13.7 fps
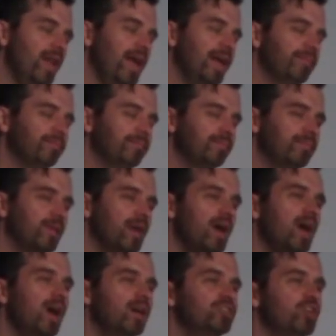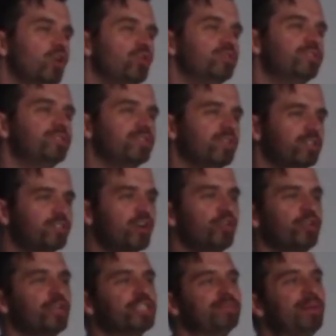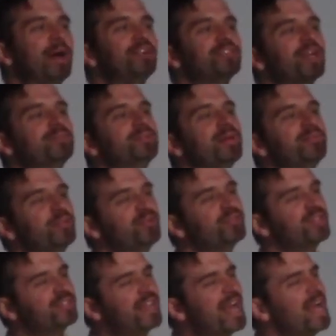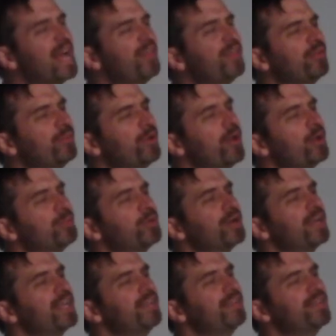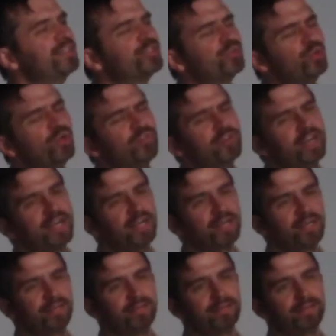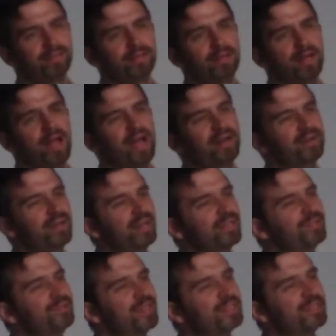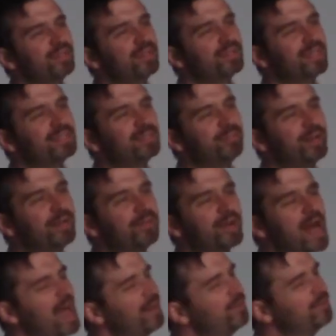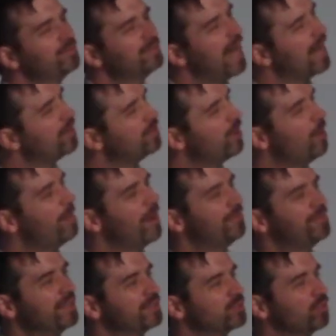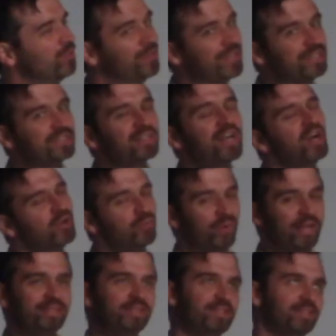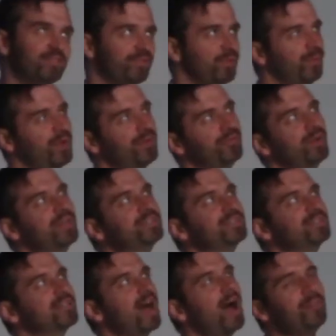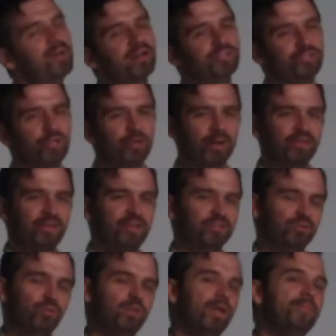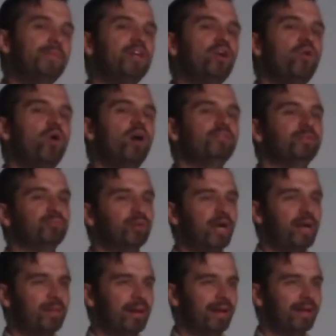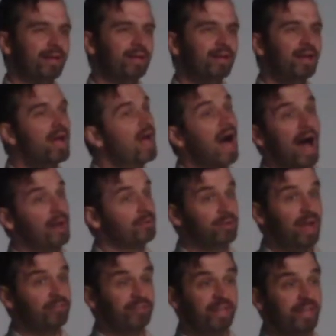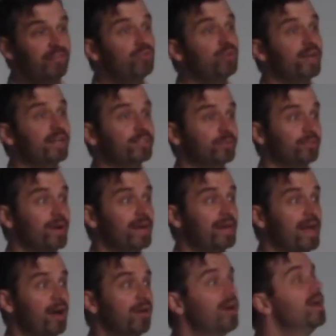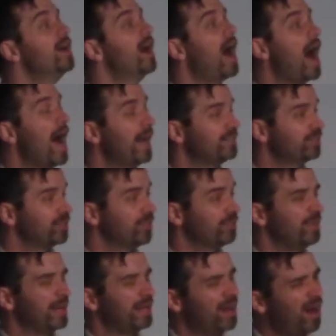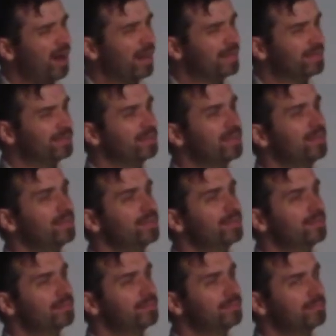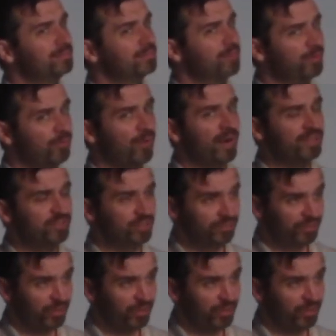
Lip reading: hey, so your spouse comes up to you and says, hey, I think we ought to put our kid in this school over here. And you're like, ooh, that's a big one. I don't know about that school. There's reasons, for whatever reasons, I'm not sure about that school. Let me go off and pray about it. I don't have to give you an answer right now. I serve my God before I serve